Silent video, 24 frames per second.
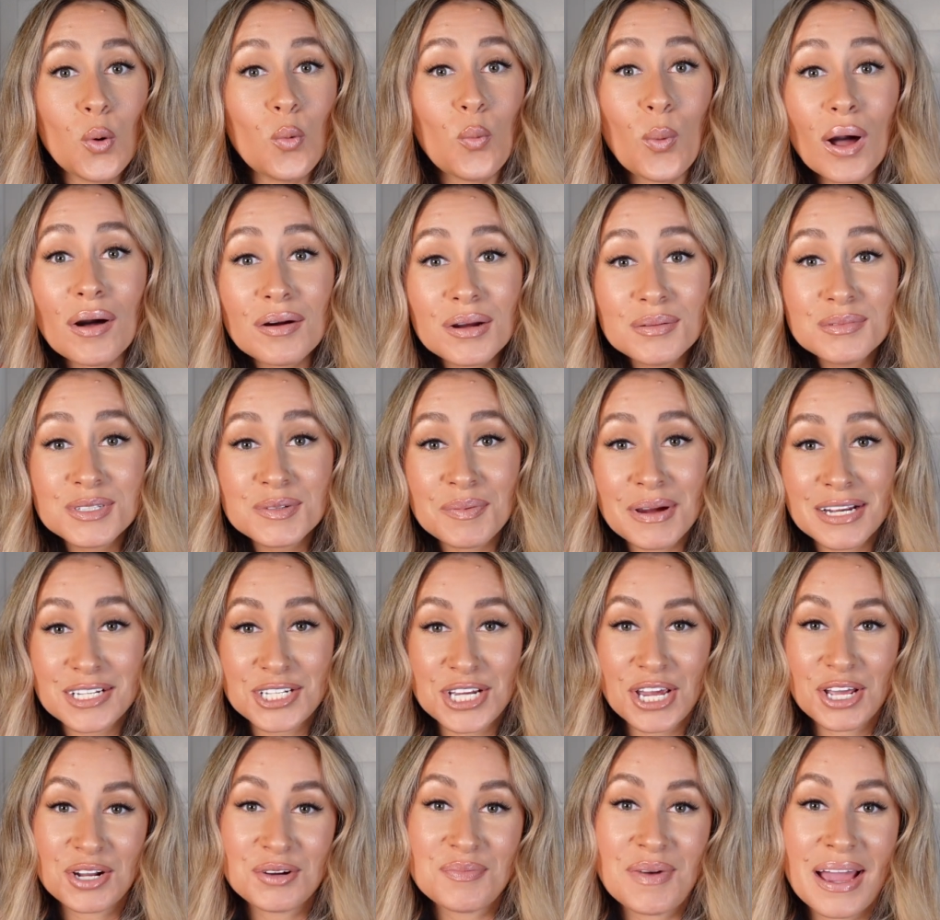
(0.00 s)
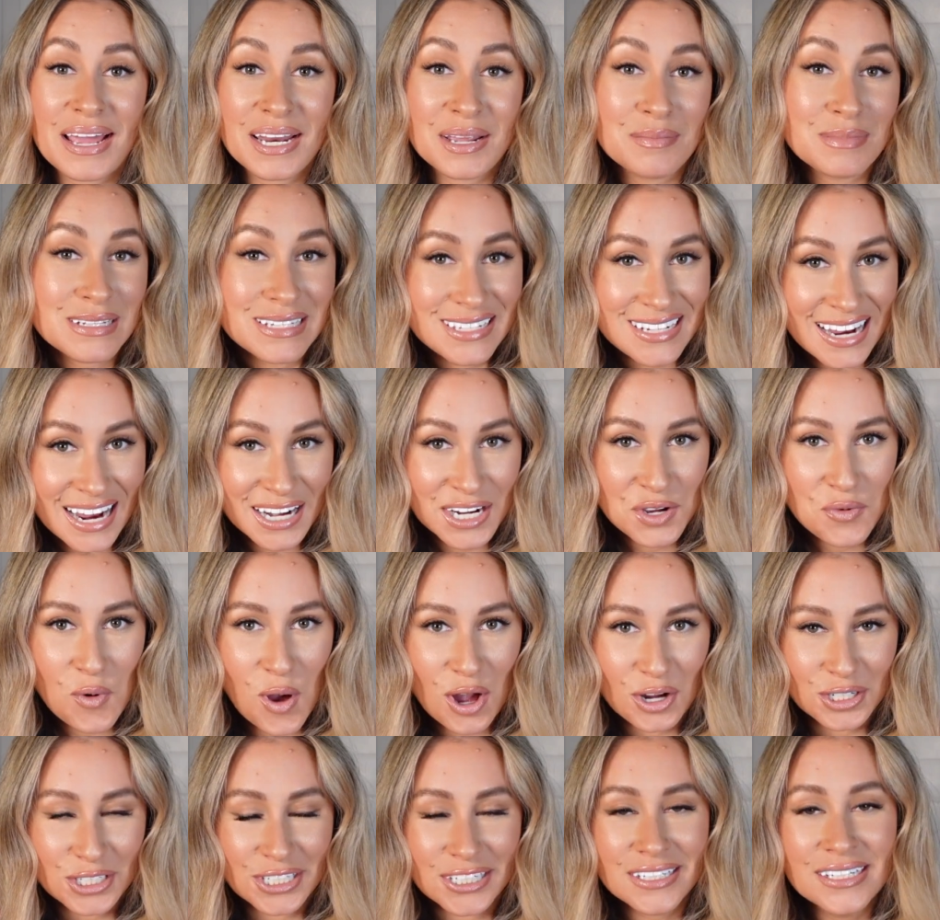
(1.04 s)
Welcome to my channel. My name is Dani
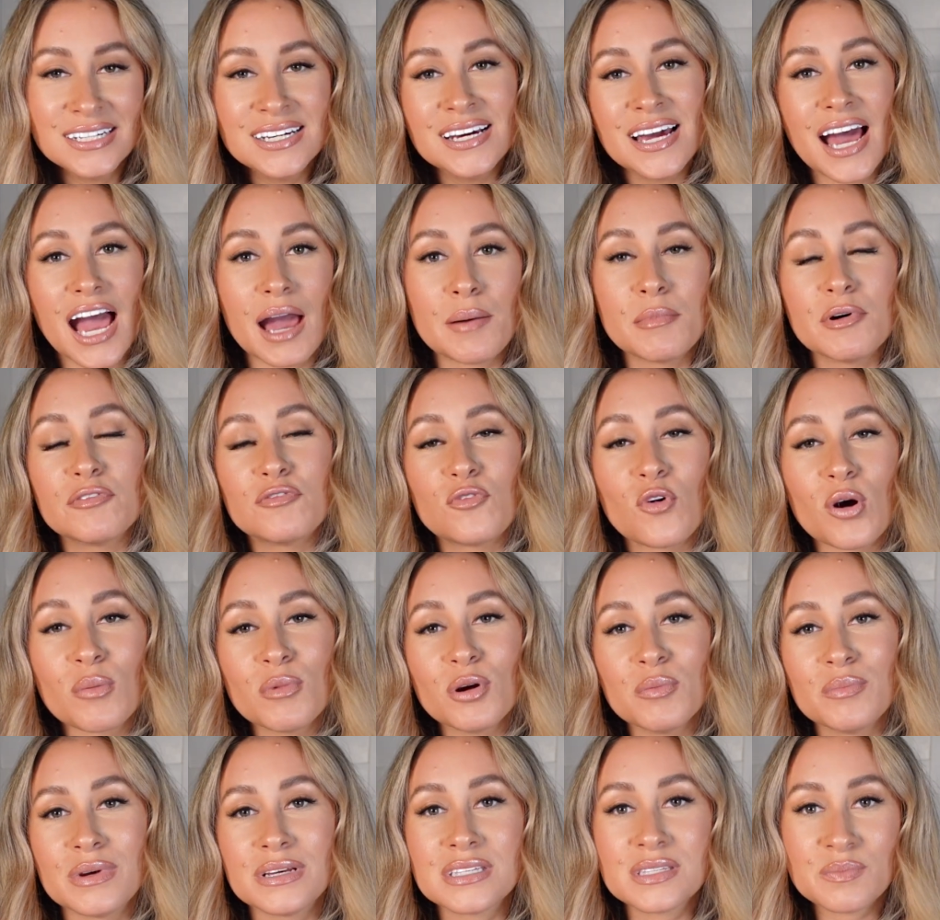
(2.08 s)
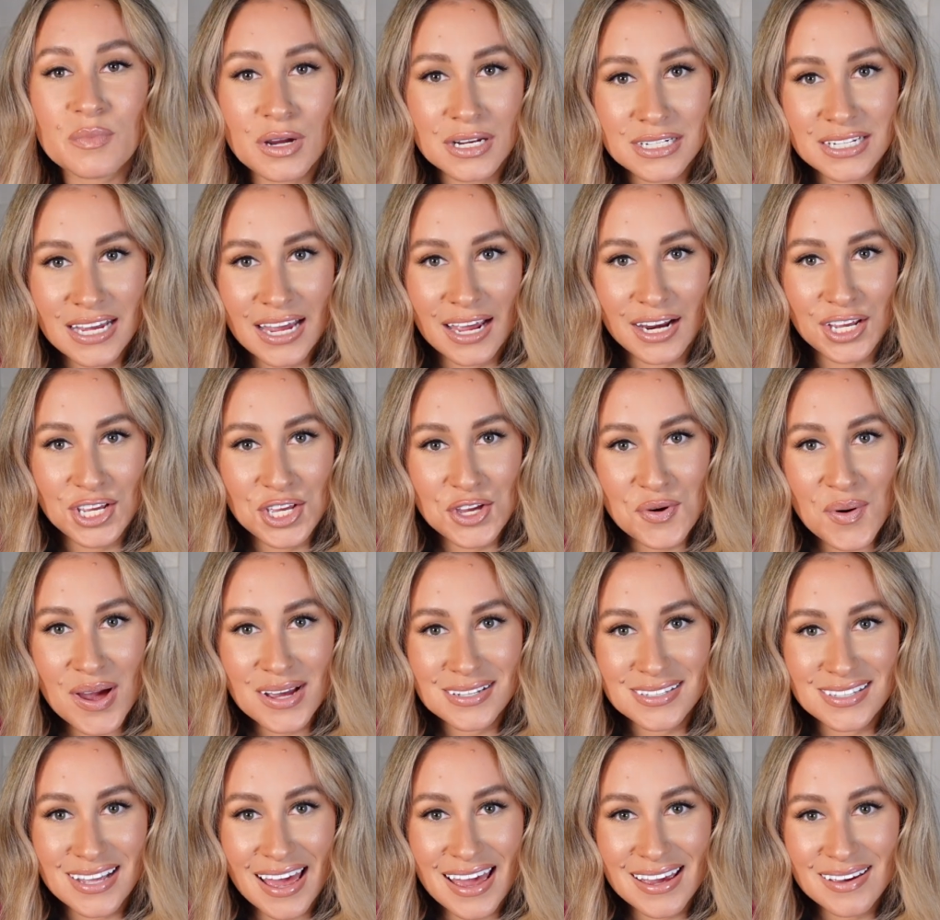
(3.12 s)
Walker. I'm a former Miss Montana U
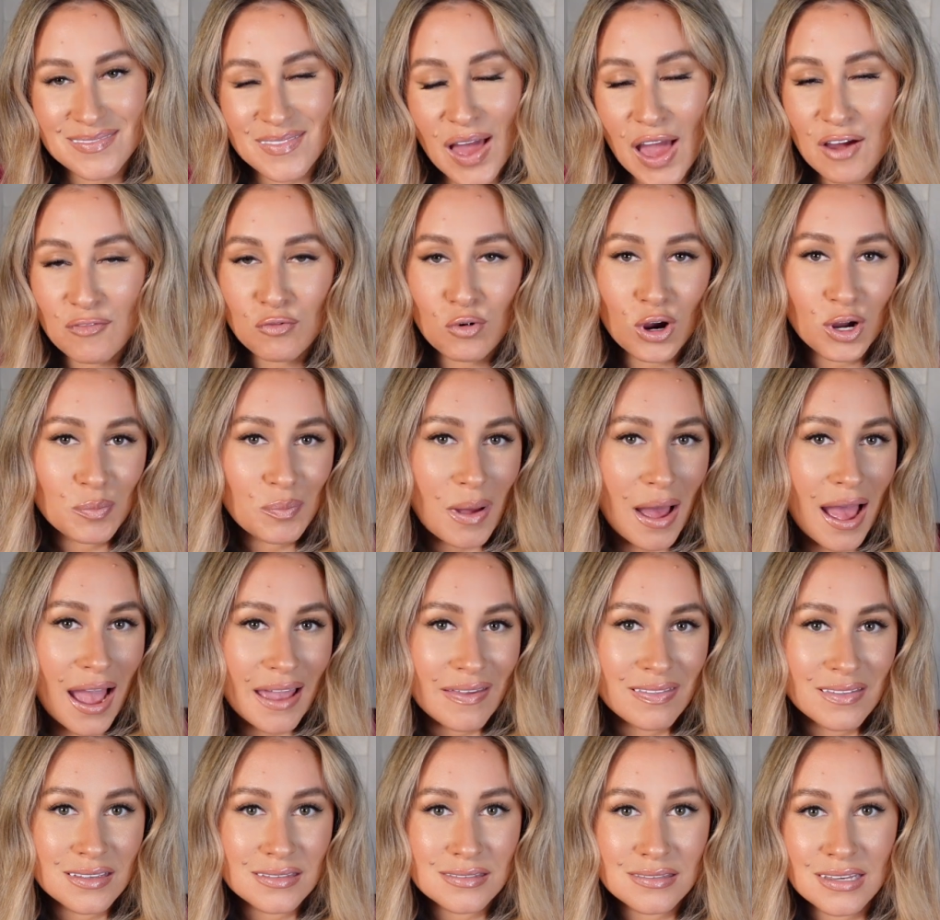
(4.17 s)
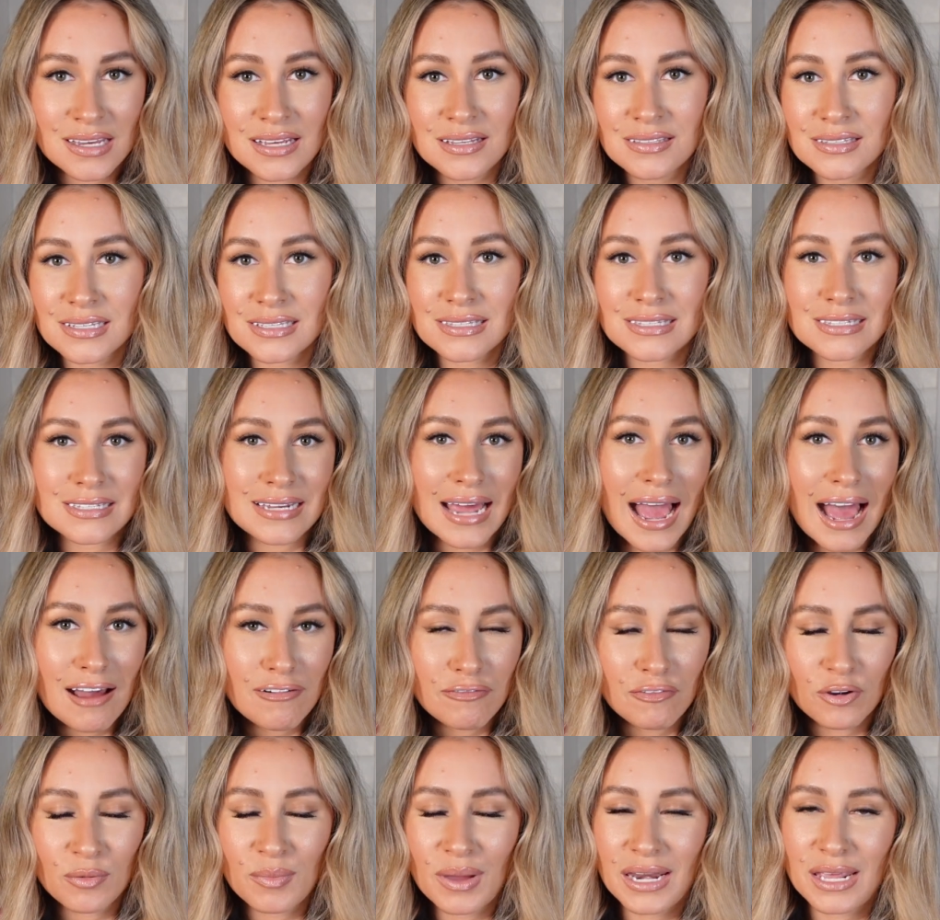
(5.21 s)
S A. I've worked behind the scenes as
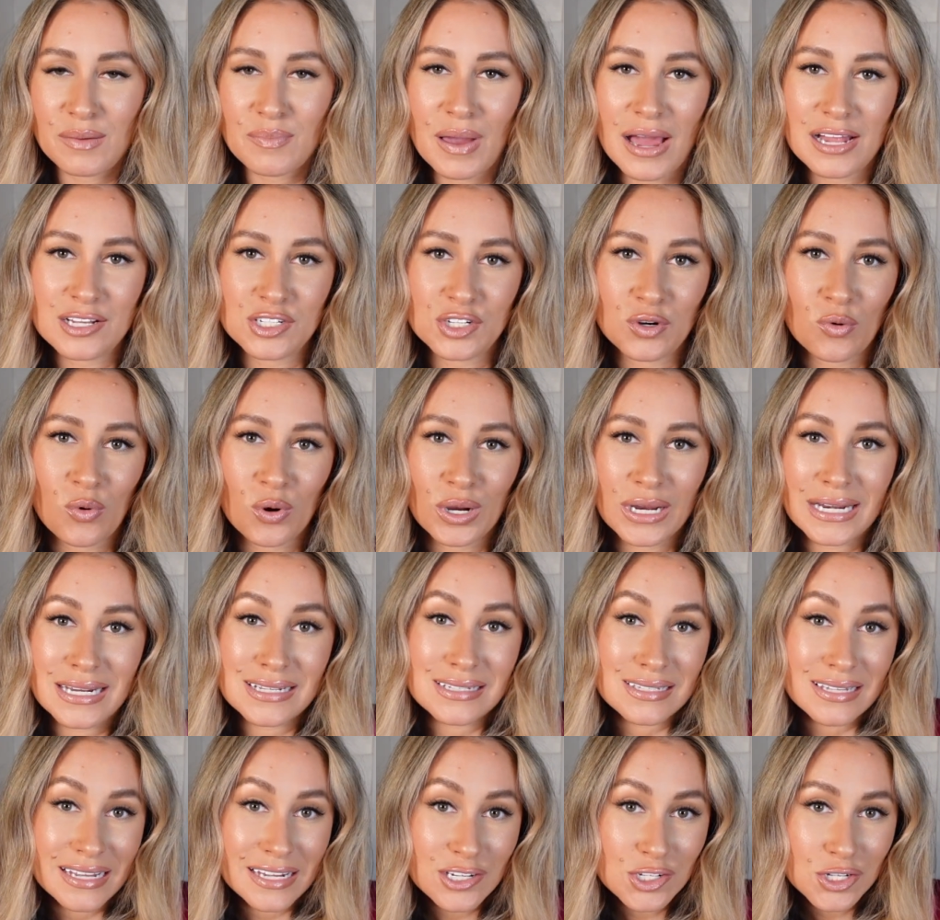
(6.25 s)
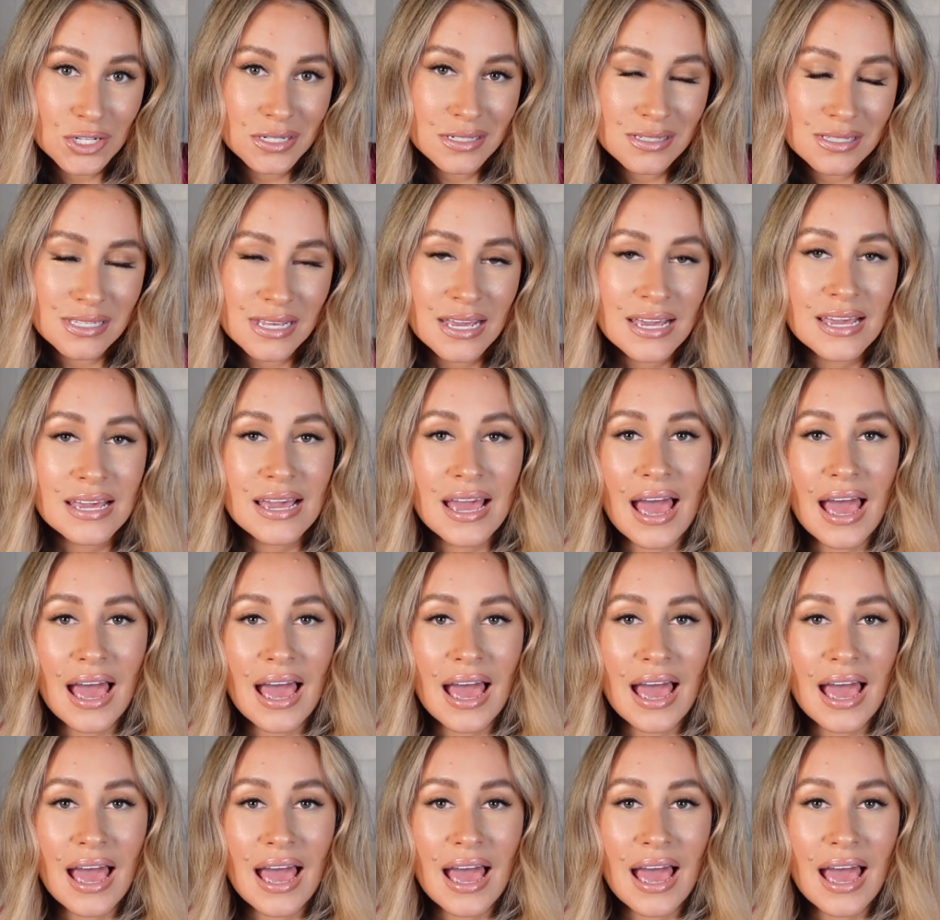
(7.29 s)
staff for many pageant organizations.